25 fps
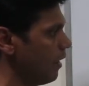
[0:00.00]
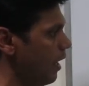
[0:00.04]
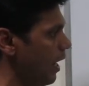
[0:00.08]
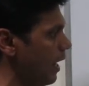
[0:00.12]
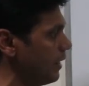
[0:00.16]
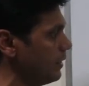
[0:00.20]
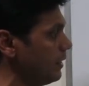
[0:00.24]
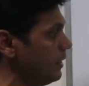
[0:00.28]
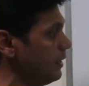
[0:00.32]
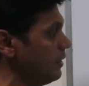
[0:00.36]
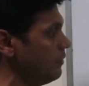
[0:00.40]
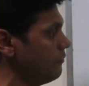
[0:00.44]

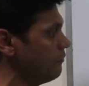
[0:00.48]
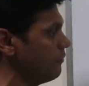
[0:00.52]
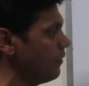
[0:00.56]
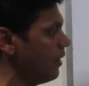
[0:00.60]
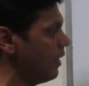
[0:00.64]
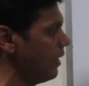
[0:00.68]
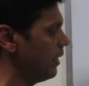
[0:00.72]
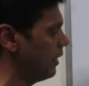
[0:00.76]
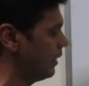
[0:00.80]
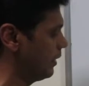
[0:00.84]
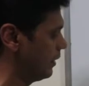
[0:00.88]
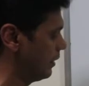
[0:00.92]

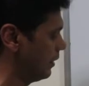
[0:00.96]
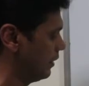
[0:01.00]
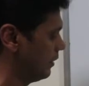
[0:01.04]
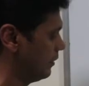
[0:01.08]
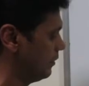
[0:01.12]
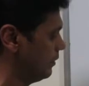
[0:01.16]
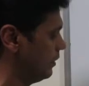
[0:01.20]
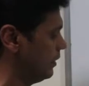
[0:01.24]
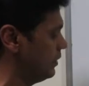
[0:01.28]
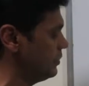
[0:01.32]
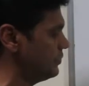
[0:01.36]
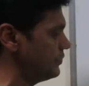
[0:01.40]
identifying
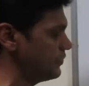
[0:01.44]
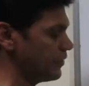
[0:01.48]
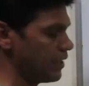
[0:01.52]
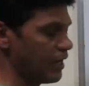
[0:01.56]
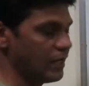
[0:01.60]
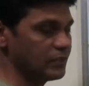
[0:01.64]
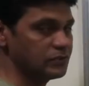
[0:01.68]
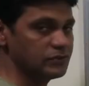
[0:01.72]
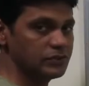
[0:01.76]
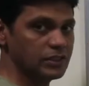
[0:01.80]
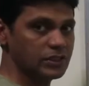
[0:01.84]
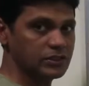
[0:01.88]
these
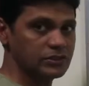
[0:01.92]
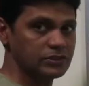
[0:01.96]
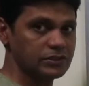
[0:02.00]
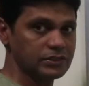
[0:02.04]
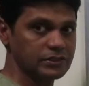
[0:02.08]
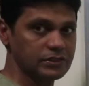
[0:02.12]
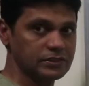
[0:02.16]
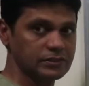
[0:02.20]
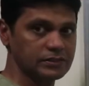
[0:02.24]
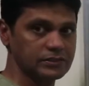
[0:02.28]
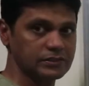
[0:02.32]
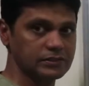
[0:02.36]

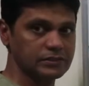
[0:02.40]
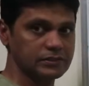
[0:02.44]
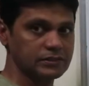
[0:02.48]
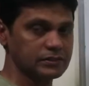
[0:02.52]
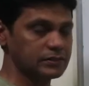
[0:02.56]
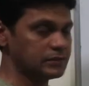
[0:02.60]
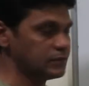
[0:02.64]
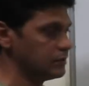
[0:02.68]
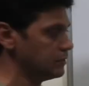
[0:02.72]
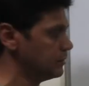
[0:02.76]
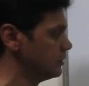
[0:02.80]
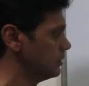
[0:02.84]
transactions
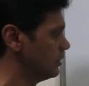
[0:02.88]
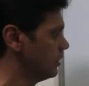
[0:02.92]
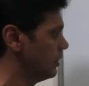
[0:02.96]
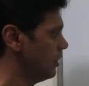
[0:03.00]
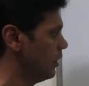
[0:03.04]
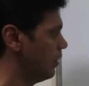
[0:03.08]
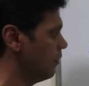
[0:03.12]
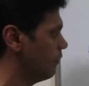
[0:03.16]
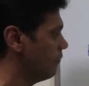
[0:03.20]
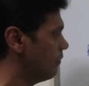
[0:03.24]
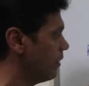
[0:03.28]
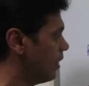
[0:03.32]

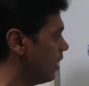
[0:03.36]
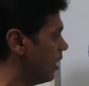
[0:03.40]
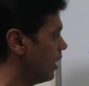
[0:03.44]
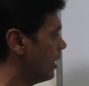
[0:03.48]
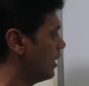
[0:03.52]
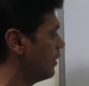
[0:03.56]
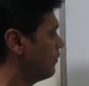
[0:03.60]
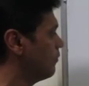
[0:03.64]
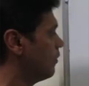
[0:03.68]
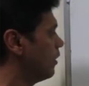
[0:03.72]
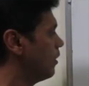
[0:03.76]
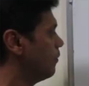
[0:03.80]

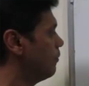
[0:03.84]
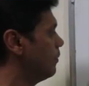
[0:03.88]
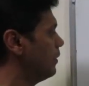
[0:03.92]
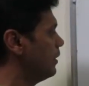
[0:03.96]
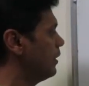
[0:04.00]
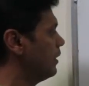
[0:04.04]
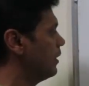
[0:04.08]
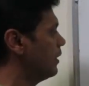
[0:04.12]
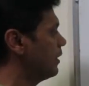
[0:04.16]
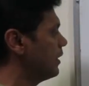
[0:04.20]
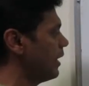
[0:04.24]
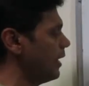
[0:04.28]
where it will
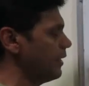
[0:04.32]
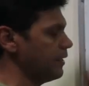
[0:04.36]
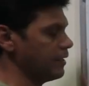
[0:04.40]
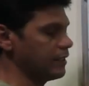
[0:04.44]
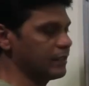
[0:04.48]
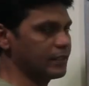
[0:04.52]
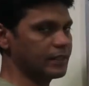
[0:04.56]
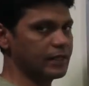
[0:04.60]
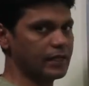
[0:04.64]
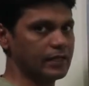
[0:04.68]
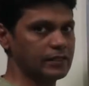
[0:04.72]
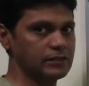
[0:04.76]
be
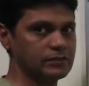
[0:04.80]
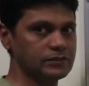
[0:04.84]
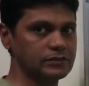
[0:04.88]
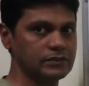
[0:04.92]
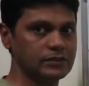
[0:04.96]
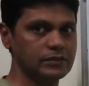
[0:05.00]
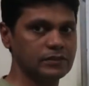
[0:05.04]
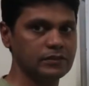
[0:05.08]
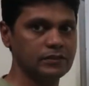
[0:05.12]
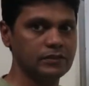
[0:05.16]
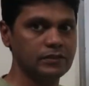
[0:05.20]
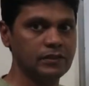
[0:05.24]

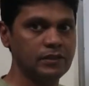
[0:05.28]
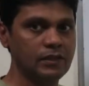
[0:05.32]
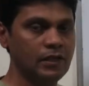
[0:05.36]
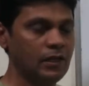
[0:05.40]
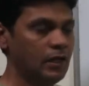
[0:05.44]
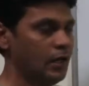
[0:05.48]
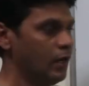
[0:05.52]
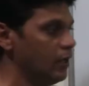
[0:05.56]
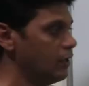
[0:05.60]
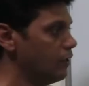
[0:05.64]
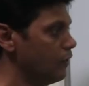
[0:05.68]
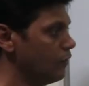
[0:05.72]
categorized,
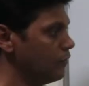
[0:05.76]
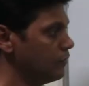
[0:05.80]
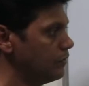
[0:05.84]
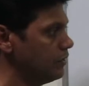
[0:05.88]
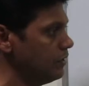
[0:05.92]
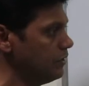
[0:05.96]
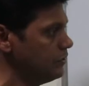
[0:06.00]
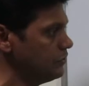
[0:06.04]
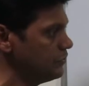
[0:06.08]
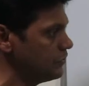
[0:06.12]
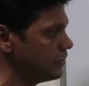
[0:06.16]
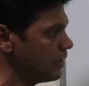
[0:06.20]
now
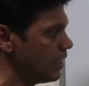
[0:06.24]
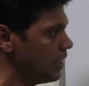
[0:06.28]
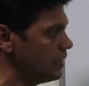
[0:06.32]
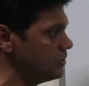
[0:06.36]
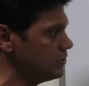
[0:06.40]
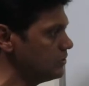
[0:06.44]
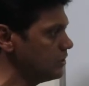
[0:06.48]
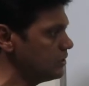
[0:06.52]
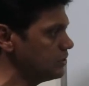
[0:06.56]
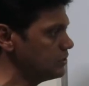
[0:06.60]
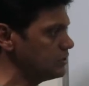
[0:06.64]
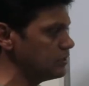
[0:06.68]
these
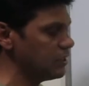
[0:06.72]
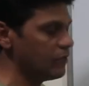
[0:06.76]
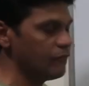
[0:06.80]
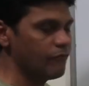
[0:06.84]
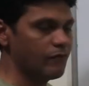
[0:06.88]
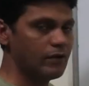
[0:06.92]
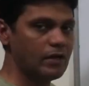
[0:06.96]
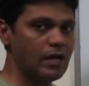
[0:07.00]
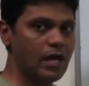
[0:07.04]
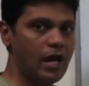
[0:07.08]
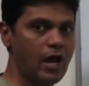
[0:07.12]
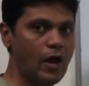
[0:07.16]

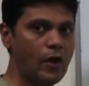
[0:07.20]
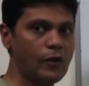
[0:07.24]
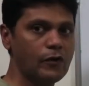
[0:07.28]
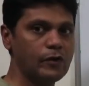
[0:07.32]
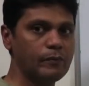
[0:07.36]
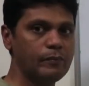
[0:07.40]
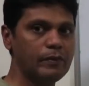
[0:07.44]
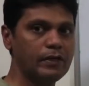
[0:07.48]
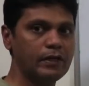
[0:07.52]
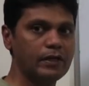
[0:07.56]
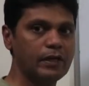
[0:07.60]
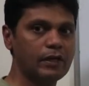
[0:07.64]
transactions will have
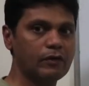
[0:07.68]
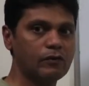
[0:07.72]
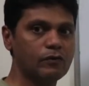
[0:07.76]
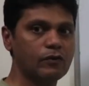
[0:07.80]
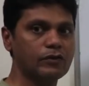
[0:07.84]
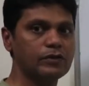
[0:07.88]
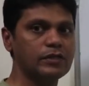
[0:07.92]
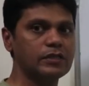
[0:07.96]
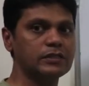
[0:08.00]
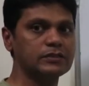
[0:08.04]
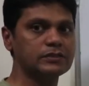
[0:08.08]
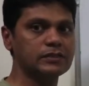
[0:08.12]
to be
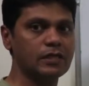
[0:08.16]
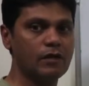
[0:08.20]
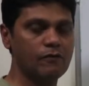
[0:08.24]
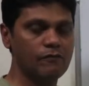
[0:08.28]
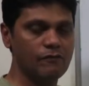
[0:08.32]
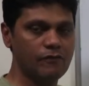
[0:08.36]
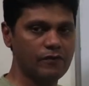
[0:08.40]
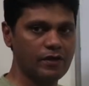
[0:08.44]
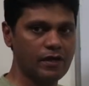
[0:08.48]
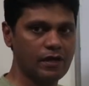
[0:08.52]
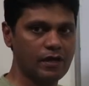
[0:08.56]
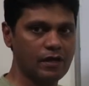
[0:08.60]
recorded
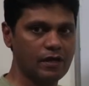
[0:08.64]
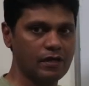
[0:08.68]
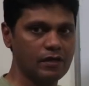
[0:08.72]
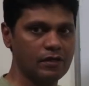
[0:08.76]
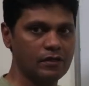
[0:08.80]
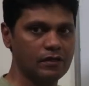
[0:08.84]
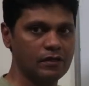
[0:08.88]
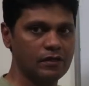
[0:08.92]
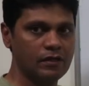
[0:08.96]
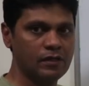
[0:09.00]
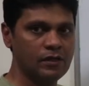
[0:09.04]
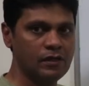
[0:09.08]
somewhere.
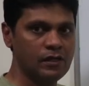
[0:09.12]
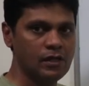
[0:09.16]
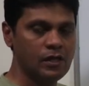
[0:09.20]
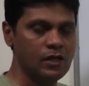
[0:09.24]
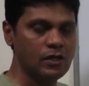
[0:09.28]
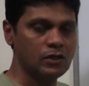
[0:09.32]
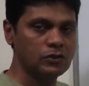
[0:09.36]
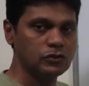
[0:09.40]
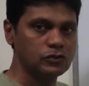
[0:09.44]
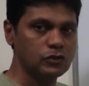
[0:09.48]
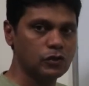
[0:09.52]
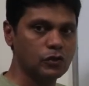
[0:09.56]

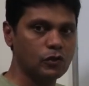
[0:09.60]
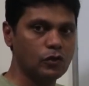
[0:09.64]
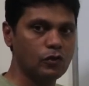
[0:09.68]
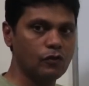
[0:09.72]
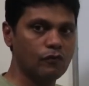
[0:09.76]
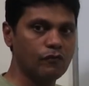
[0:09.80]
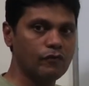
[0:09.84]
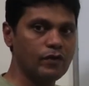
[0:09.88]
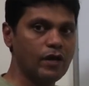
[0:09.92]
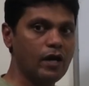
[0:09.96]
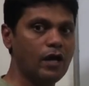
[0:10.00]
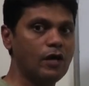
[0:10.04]

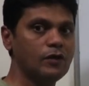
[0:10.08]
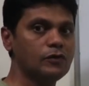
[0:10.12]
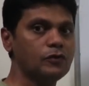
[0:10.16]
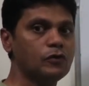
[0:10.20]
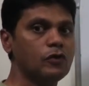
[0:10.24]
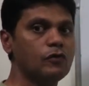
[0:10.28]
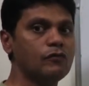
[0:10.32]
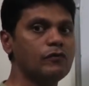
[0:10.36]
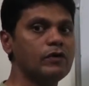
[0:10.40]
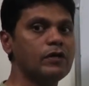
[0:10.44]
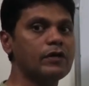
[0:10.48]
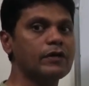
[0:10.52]
So where
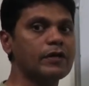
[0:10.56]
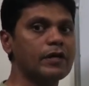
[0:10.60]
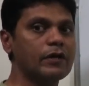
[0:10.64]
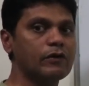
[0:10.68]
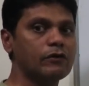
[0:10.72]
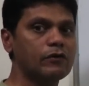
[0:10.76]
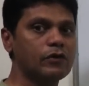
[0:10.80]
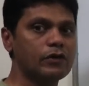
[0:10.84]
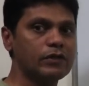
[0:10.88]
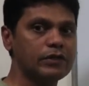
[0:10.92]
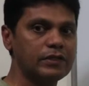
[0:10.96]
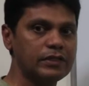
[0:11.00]
you will
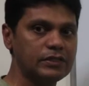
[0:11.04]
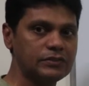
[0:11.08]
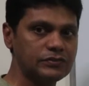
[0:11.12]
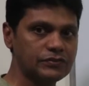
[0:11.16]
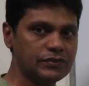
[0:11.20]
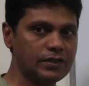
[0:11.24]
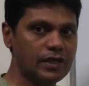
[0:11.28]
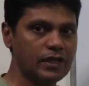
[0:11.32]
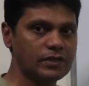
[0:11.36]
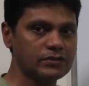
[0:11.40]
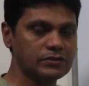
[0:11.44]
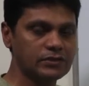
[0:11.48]
record
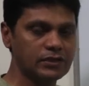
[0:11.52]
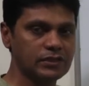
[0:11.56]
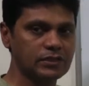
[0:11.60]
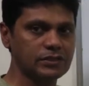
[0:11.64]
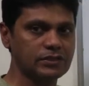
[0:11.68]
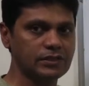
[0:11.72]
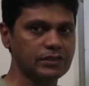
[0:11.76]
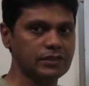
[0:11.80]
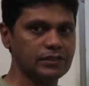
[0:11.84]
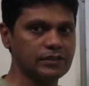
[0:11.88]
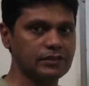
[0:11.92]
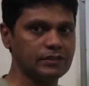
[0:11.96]
this
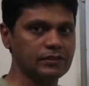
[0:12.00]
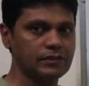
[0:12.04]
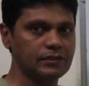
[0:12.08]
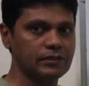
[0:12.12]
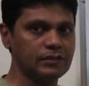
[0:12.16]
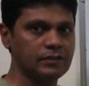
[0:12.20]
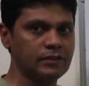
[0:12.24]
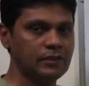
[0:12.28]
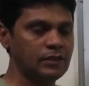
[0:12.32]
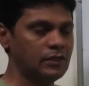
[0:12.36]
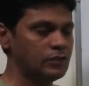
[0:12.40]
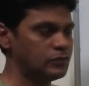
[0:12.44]
transaction?
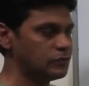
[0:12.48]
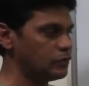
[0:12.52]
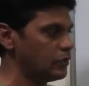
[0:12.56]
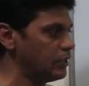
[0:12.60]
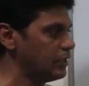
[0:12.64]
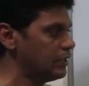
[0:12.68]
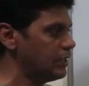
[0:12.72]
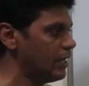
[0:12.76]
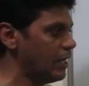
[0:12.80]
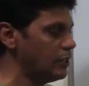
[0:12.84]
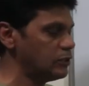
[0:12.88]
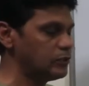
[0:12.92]
So
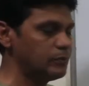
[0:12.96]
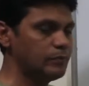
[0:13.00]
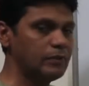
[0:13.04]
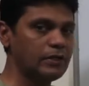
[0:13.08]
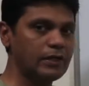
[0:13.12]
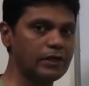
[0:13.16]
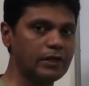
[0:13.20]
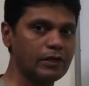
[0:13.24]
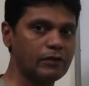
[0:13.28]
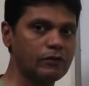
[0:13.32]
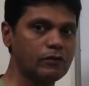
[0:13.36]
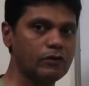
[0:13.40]
it has to
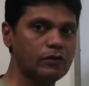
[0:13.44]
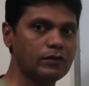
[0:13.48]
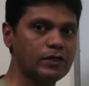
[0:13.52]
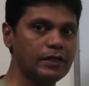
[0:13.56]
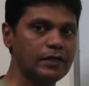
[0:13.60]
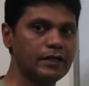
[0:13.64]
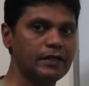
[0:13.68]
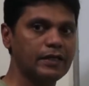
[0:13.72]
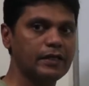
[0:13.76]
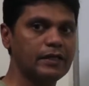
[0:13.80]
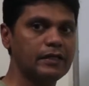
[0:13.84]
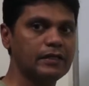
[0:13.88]
be
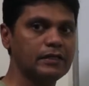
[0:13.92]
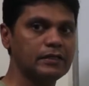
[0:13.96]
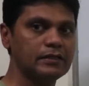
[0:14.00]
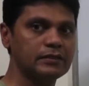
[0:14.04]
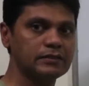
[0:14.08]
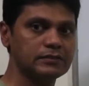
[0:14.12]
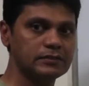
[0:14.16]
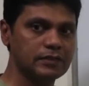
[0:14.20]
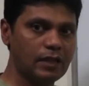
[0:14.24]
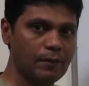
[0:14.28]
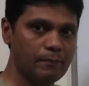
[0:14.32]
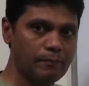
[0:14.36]
recorded in
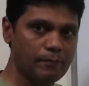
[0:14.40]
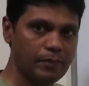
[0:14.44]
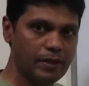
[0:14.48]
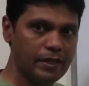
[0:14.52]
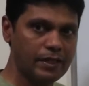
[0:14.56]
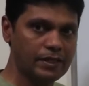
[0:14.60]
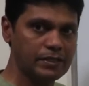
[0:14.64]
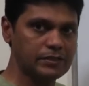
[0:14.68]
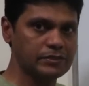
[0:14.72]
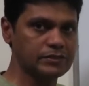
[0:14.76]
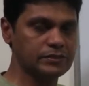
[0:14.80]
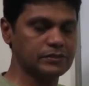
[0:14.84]
some
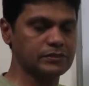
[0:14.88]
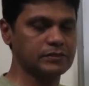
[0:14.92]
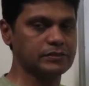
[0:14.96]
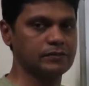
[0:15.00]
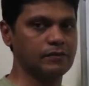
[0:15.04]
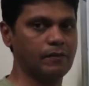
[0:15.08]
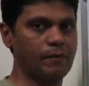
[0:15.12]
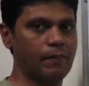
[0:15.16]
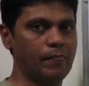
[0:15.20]
place.